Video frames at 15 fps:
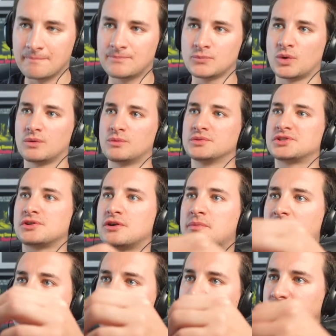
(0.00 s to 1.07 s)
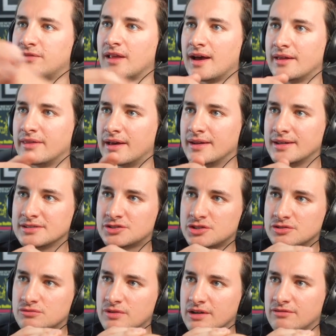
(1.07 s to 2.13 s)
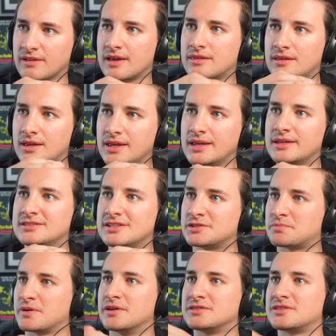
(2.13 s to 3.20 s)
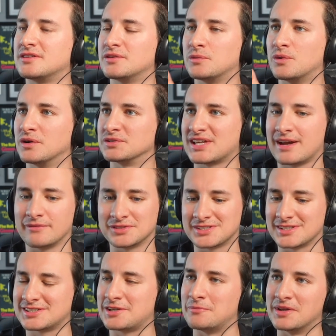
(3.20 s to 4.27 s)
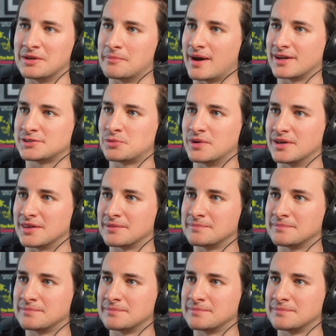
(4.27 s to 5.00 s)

well, we'll talk about Ric Flair then. Is just Ric Flair the easiest person in the world to have a 60 minute match with?